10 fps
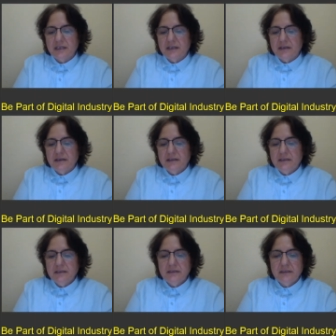
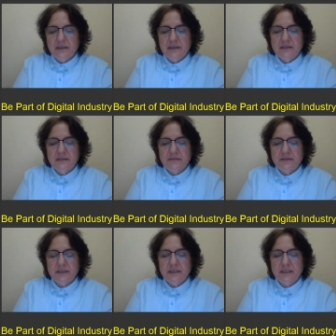Here I
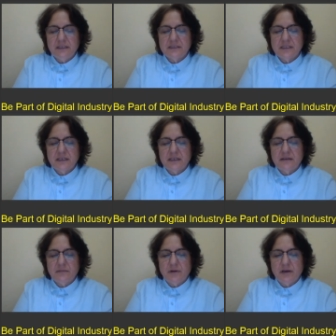define inside
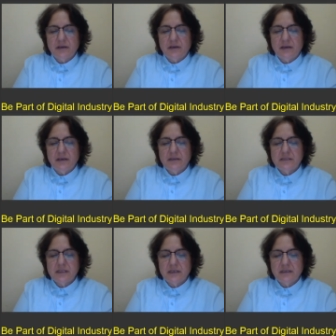
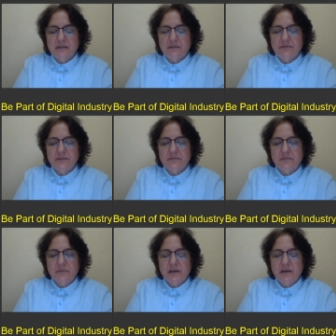of the
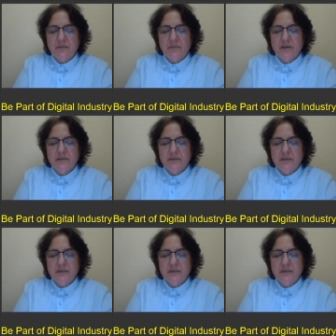model